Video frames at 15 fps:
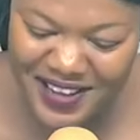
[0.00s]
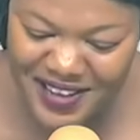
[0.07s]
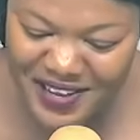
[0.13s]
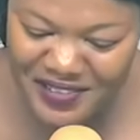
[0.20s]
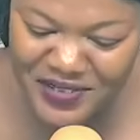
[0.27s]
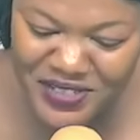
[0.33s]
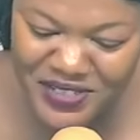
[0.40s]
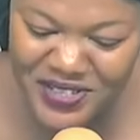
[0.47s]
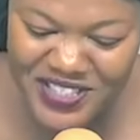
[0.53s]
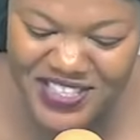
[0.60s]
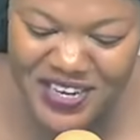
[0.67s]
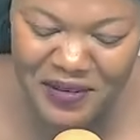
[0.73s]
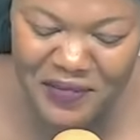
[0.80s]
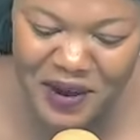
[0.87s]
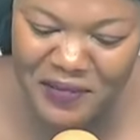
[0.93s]
Me teach
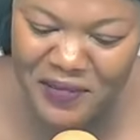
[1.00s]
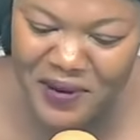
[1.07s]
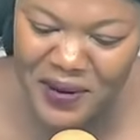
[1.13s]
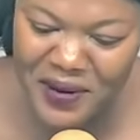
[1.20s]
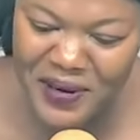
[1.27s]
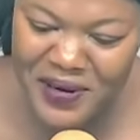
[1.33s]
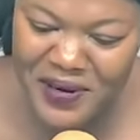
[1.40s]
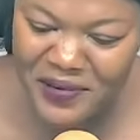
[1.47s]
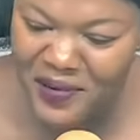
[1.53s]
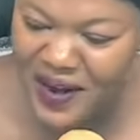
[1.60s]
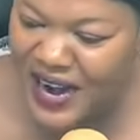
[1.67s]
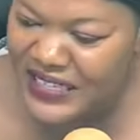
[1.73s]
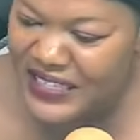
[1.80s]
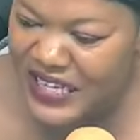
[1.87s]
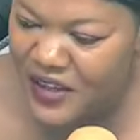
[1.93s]
her one more.
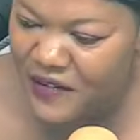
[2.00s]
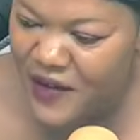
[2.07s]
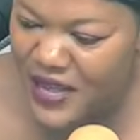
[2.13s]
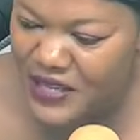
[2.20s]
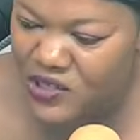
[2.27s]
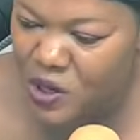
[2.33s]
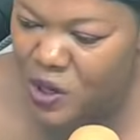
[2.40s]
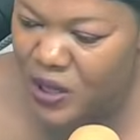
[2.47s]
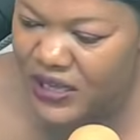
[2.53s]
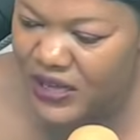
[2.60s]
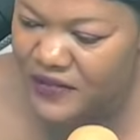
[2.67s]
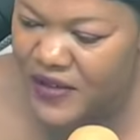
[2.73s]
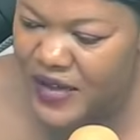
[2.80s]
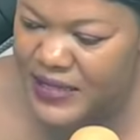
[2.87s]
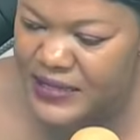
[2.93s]
Right,
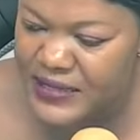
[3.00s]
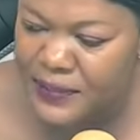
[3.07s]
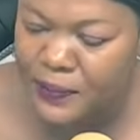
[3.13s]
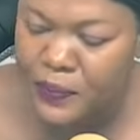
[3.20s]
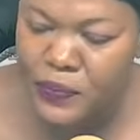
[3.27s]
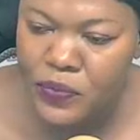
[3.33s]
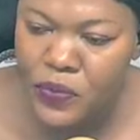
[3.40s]
give us.